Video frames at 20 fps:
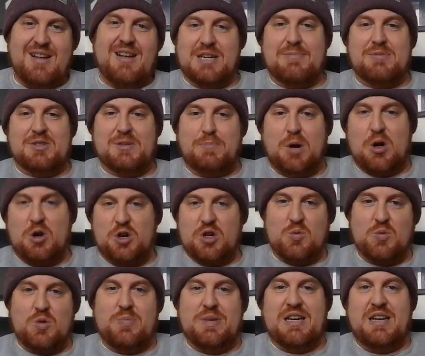Sometimes a
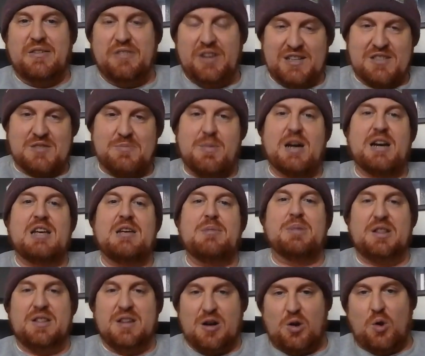partner will be giving us
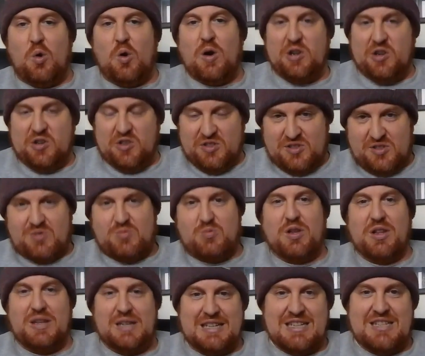money, but their
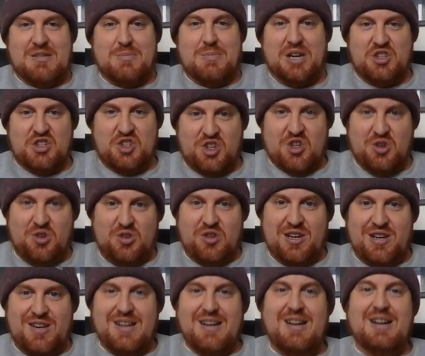lawyers really need to make
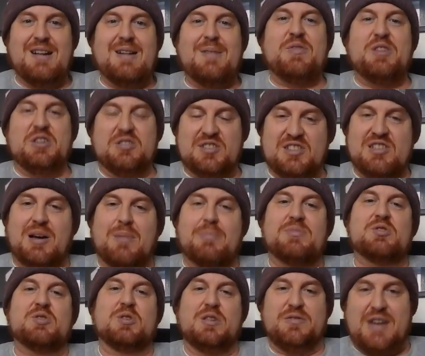sure that there's
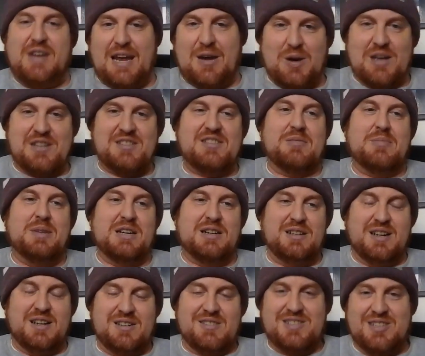some sort of KYC
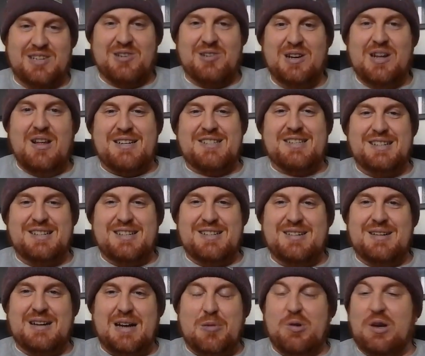being done. So that, uh,
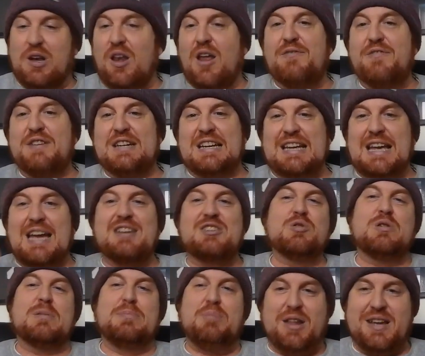I would love to
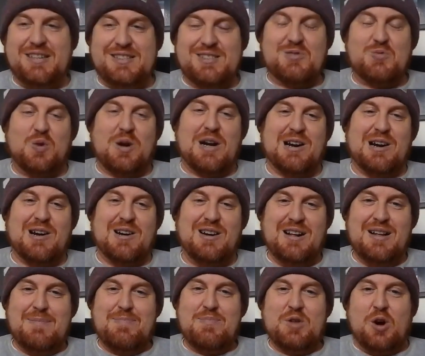get to a place
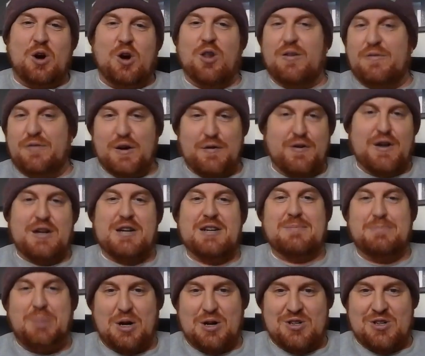where all of our
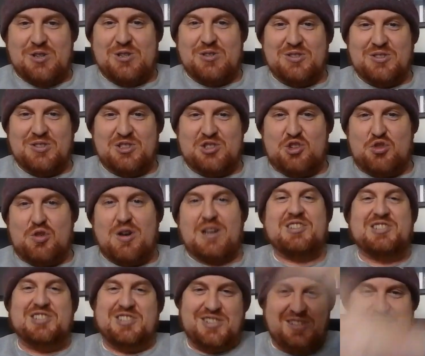funding partners
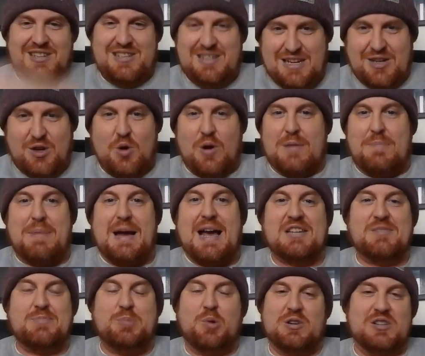trust Gitcoin
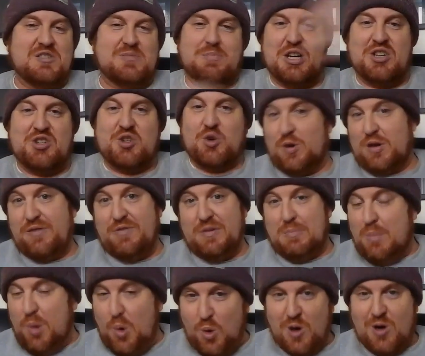Passport as much or
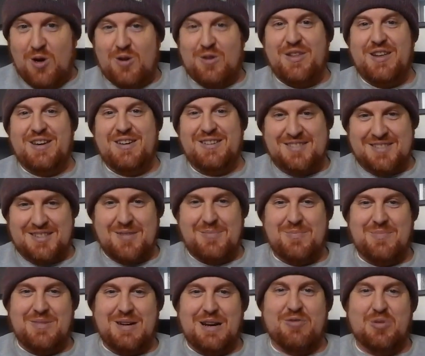even more than
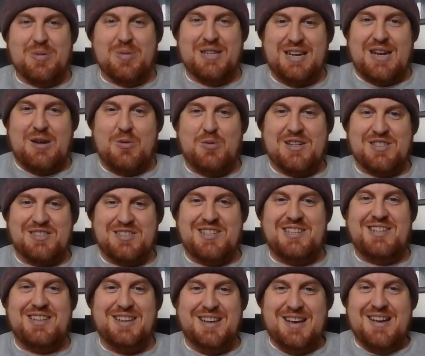some government
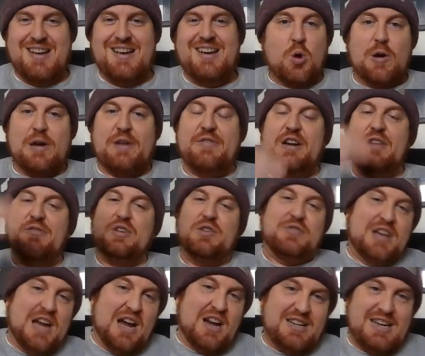KYC, or even if
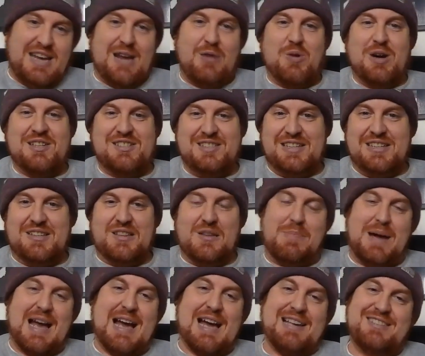you've done KYC in
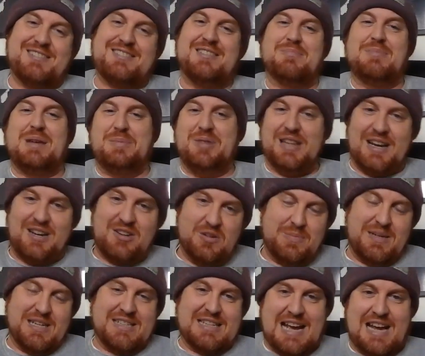the past, that maybe that
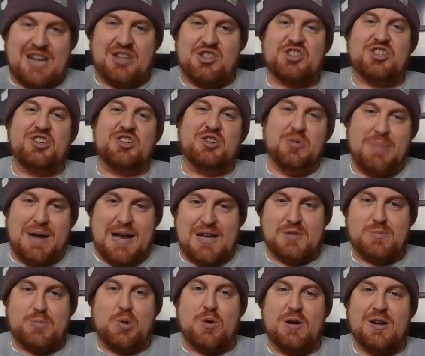could be attached to your
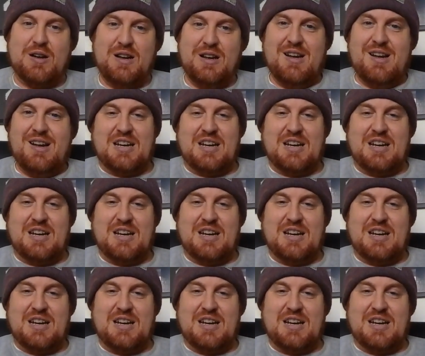passport.